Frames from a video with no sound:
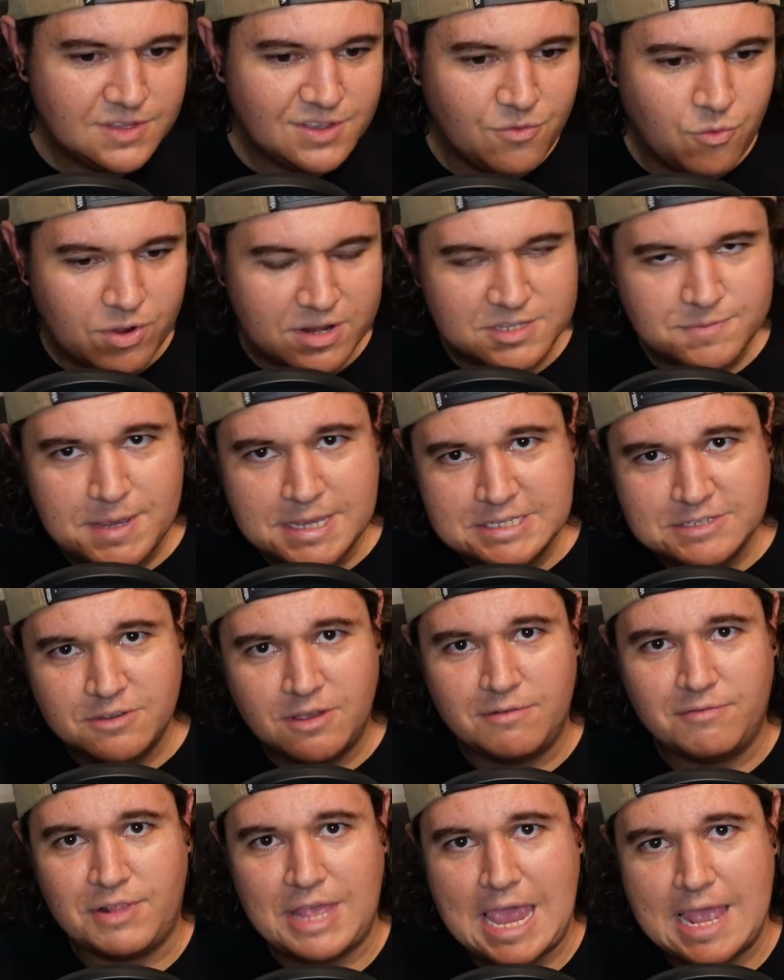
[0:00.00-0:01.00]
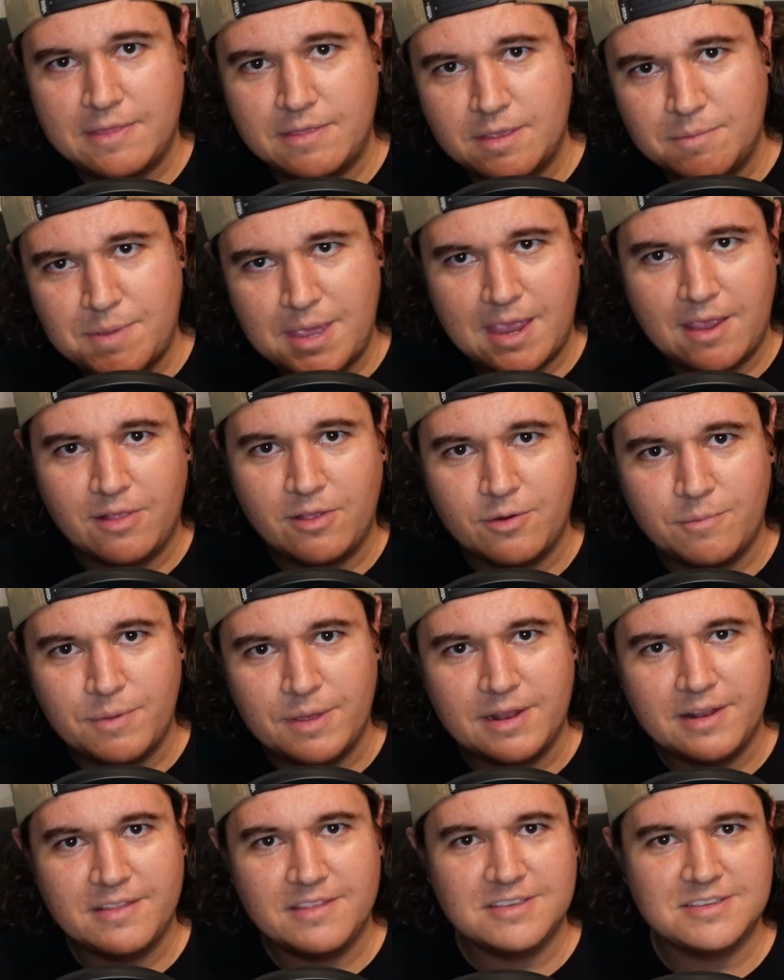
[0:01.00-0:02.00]
What he's based on, Vlad the Impaler,
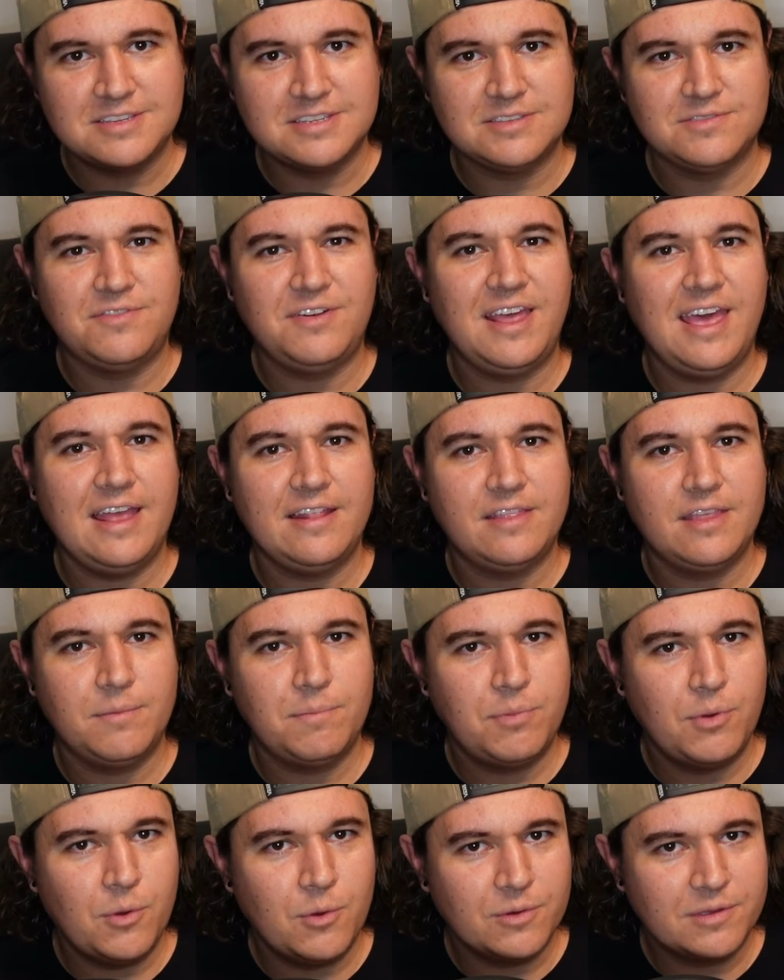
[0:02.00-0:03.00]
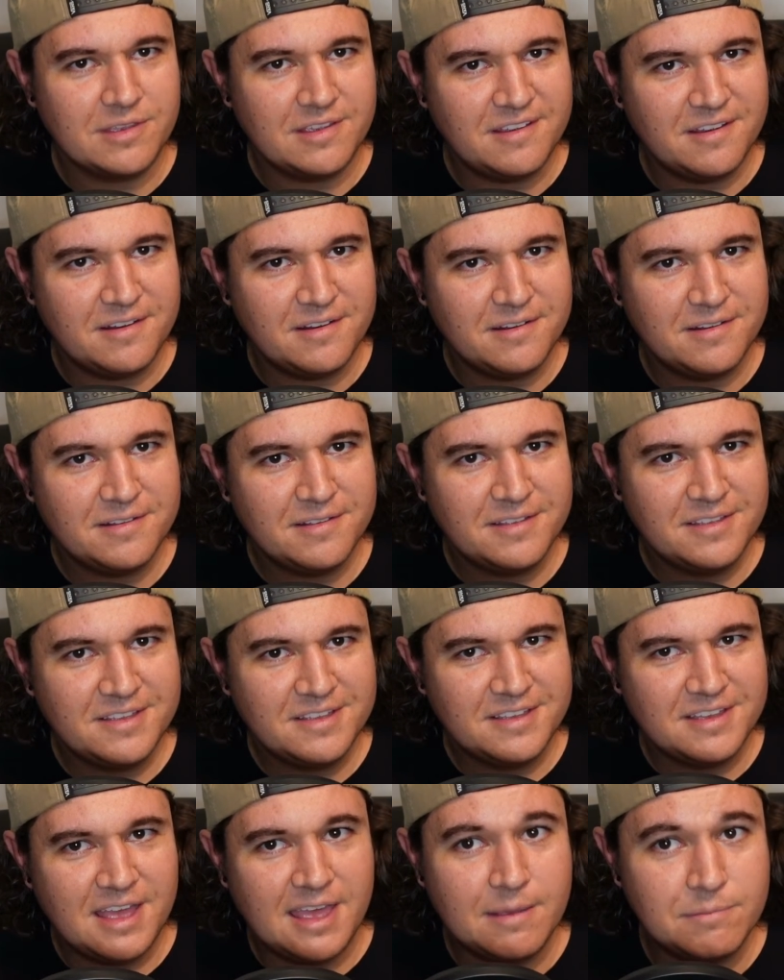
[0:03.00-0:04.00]
but this is Vlad the Poker.
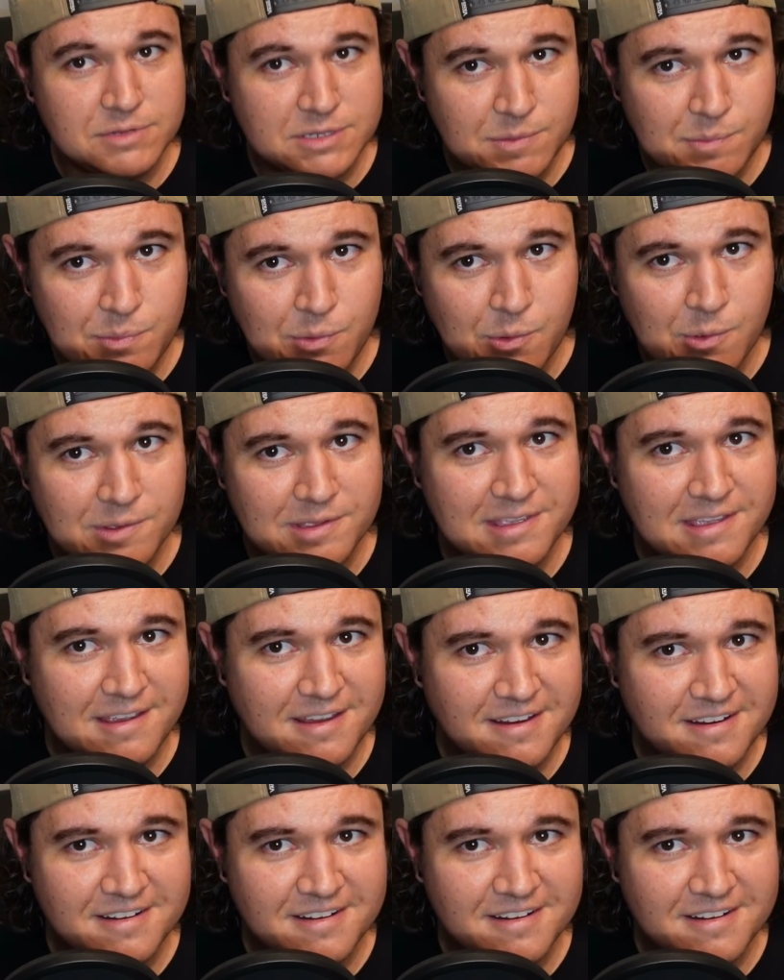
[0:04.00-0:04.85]
I'm the poker.